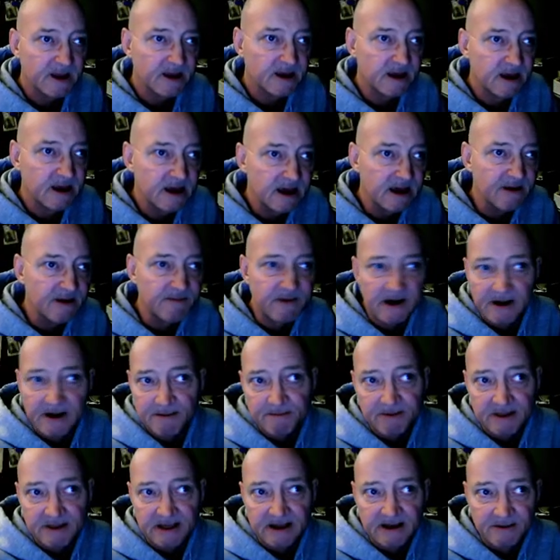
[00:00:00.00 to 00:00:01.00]
if I
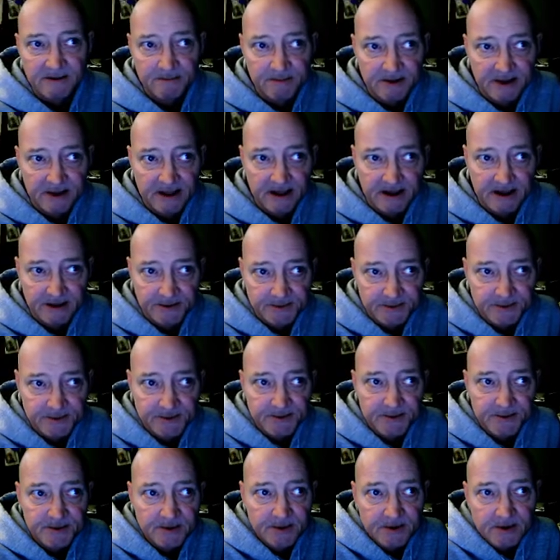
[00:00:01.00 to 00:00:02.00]
planted plants
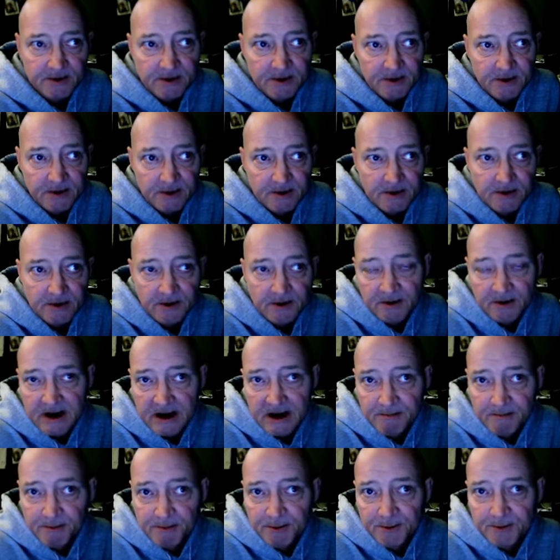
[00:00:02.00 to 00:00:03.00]
on
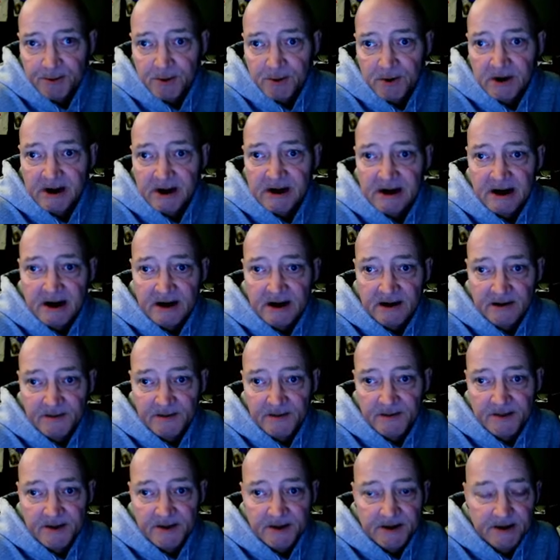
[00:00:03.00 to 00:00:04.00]
April 29th,
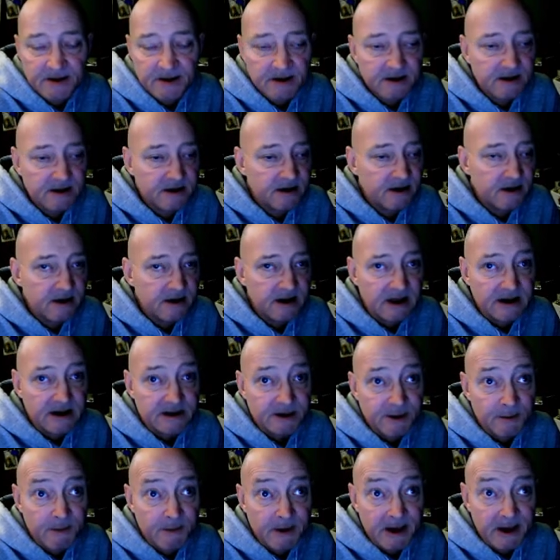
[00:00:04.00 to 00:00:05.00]
like
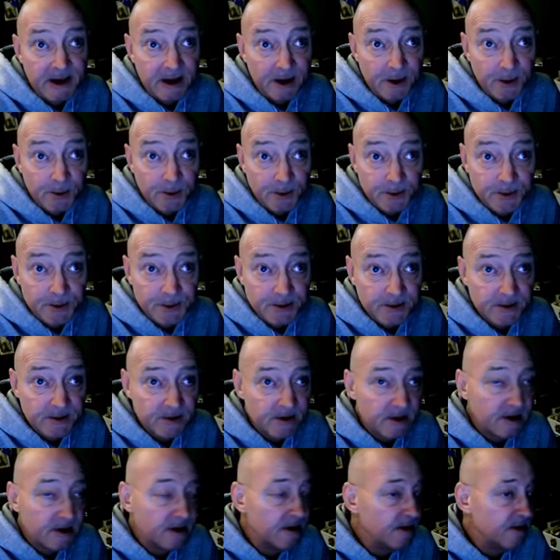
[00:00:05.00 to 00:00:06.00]
tomatoes,
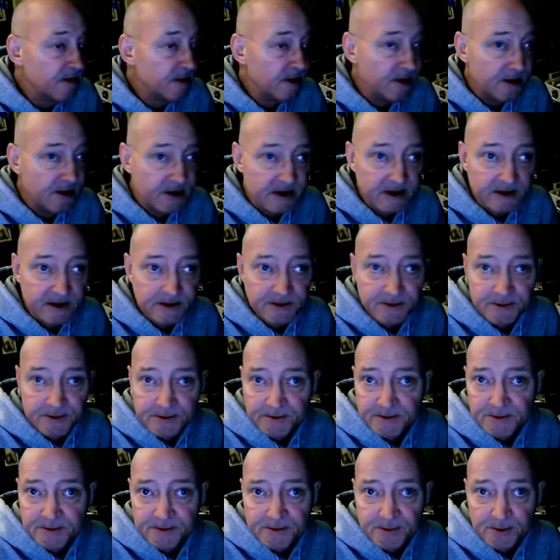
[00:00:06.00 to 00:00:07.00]
they'll get
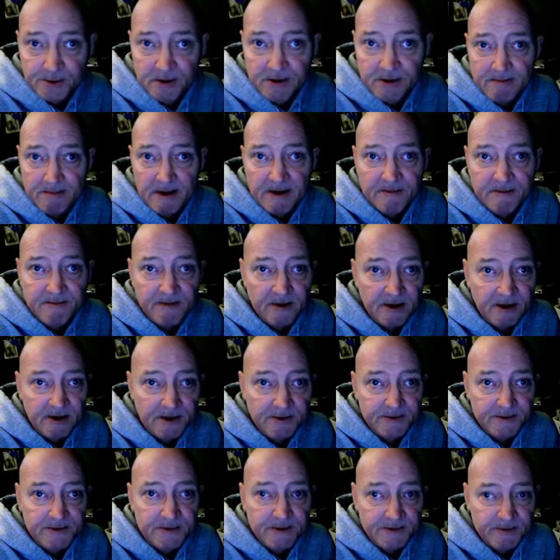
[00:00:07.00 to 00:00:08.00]
destroyed
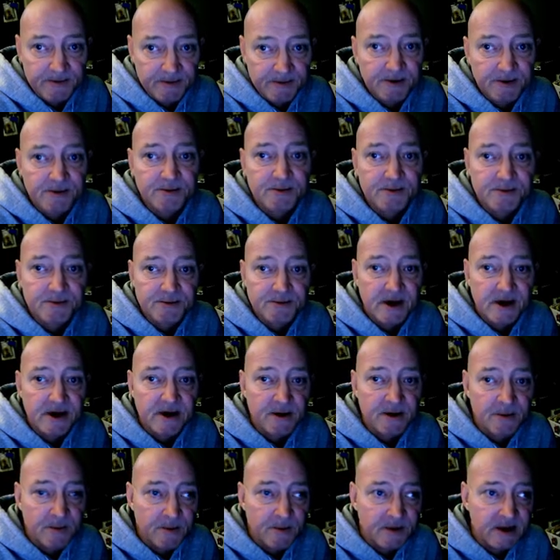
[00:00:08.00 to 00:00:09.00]
frost the first or
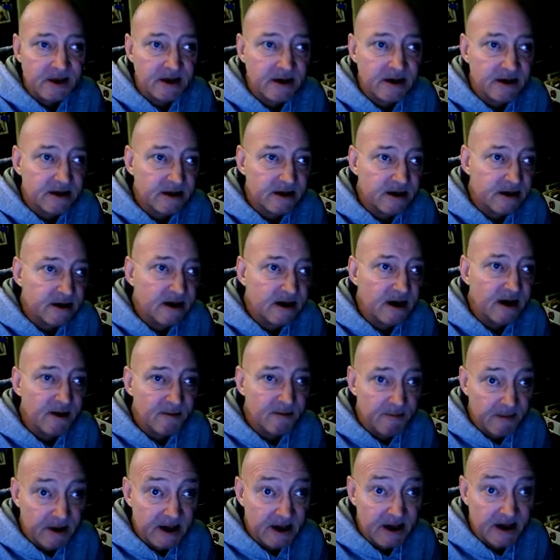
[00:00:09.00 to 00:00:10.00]
second week of
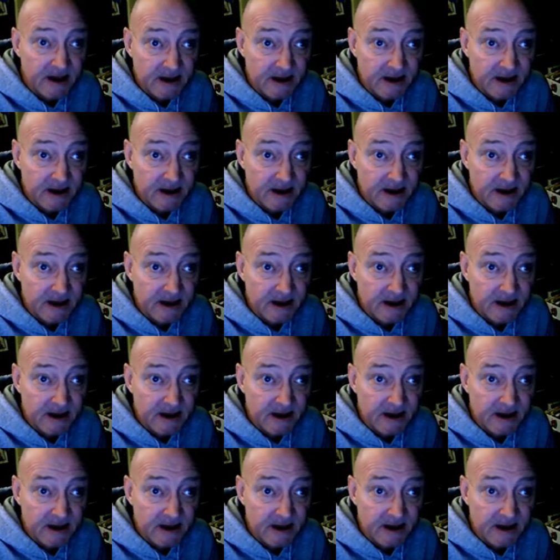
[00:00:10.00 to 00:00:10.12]
May.